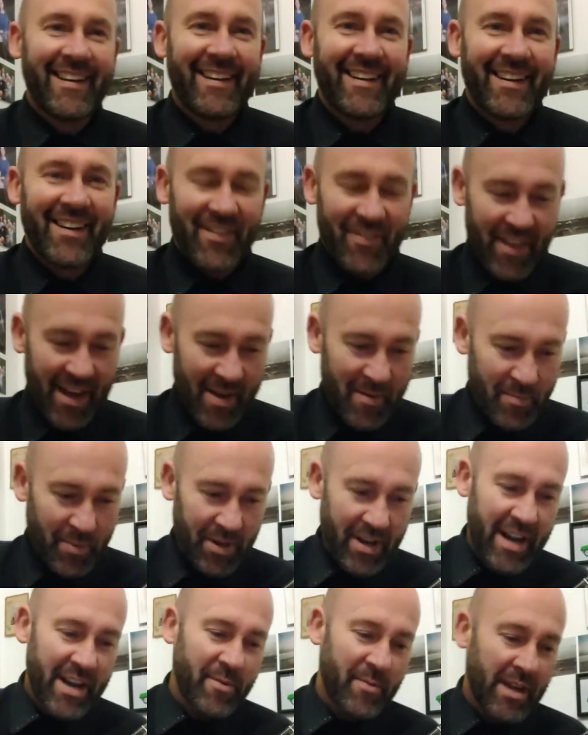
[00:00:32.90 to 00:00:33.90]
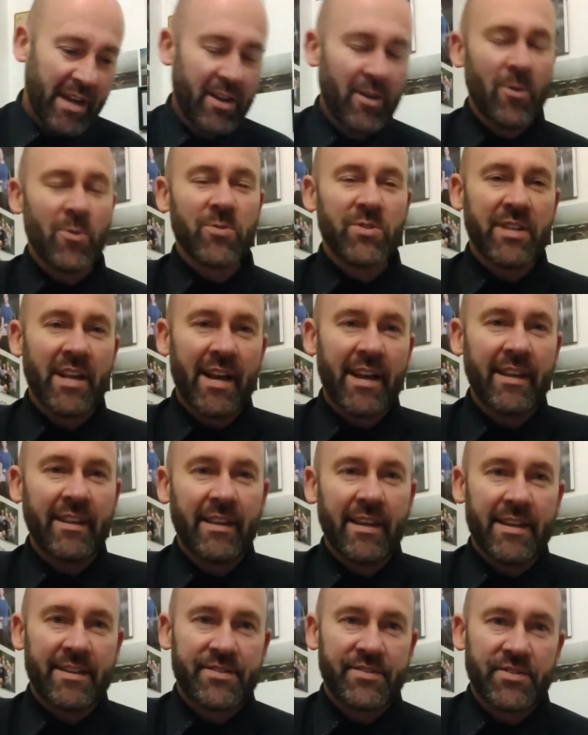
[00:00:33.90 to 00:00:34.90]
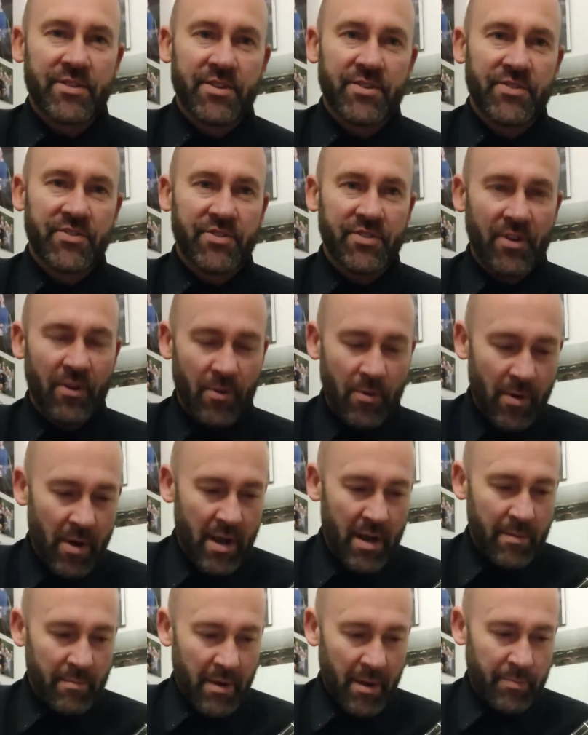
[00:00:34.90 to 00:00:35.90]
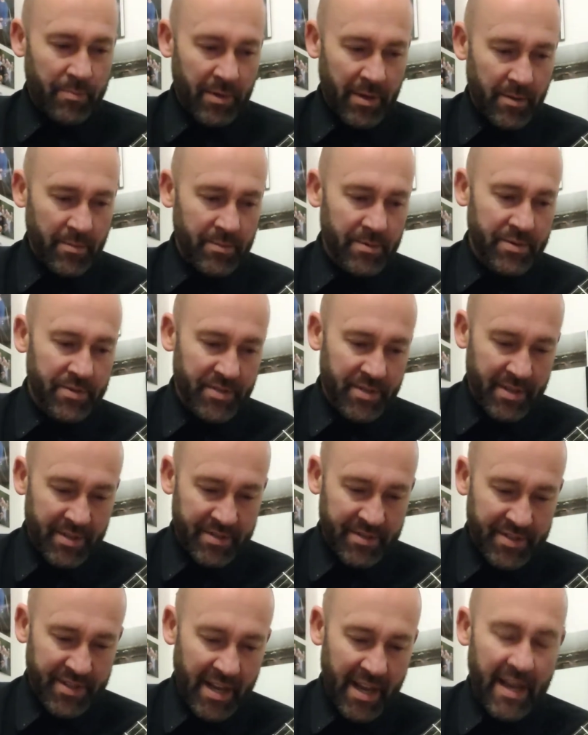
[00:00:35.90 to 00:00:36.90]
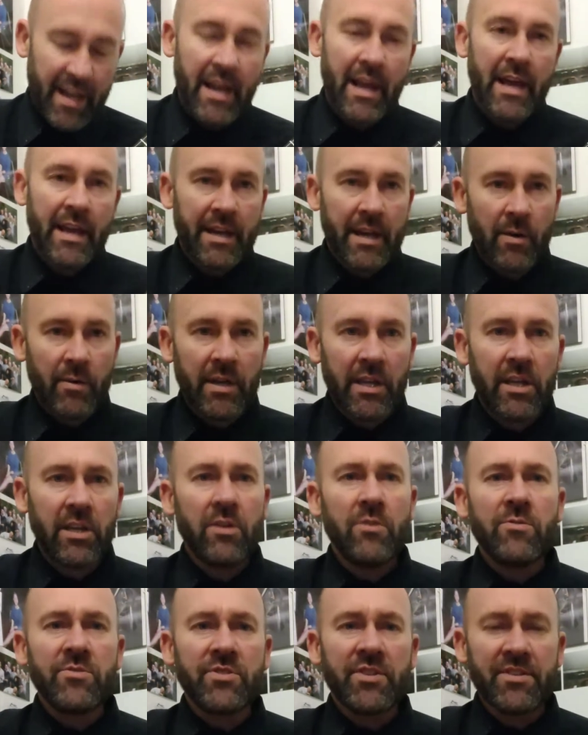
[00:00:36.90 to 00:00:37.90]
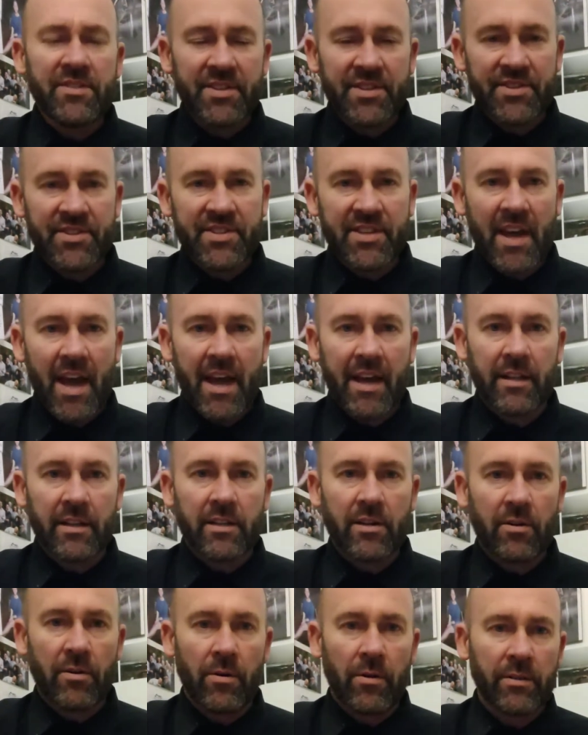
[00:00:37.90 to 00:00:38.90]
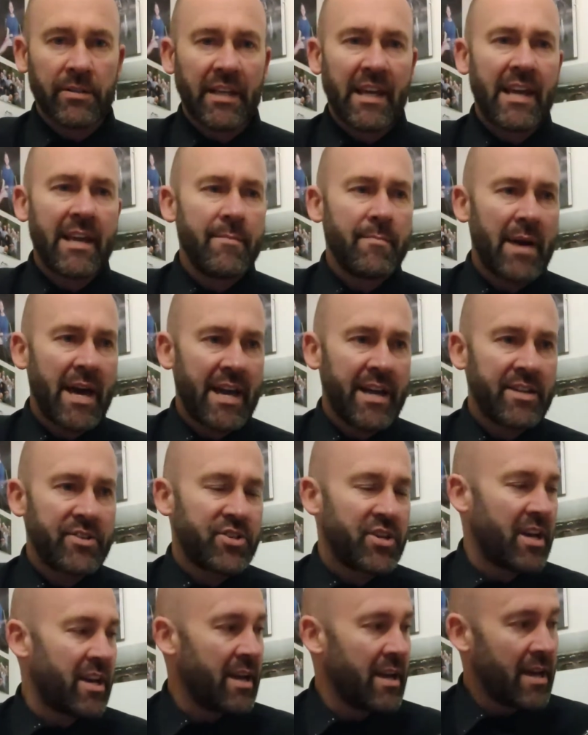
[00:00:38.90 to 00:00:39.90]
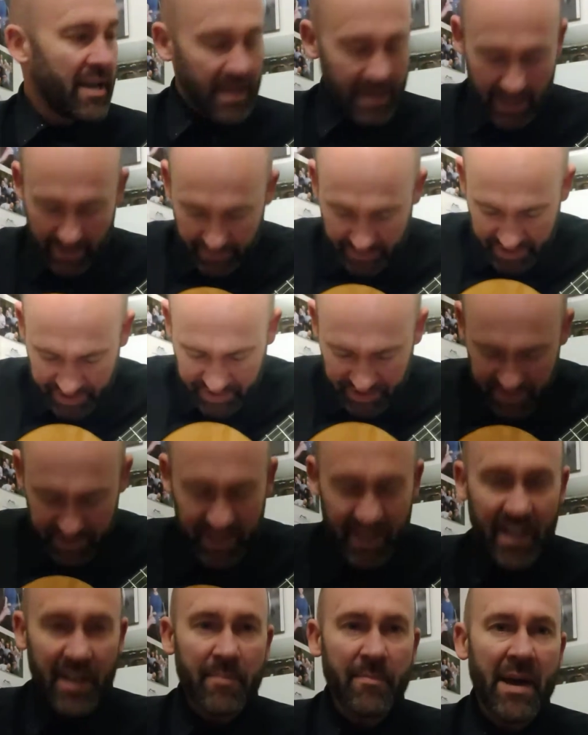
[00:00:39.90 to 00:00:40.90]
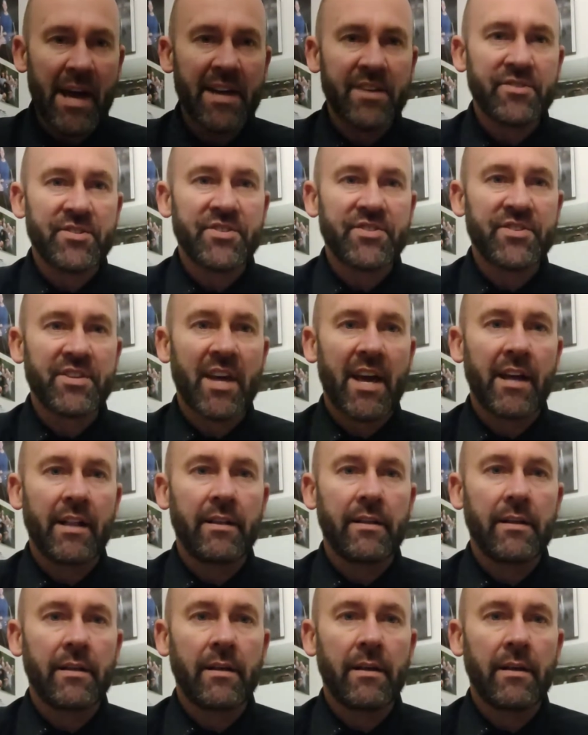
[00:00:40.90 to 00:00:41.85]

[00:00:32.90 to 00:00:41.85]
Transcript: and that, but anyway, it goes like this, just so my pupils can see it. Now it uses a scale called E major, and this is the E major scale.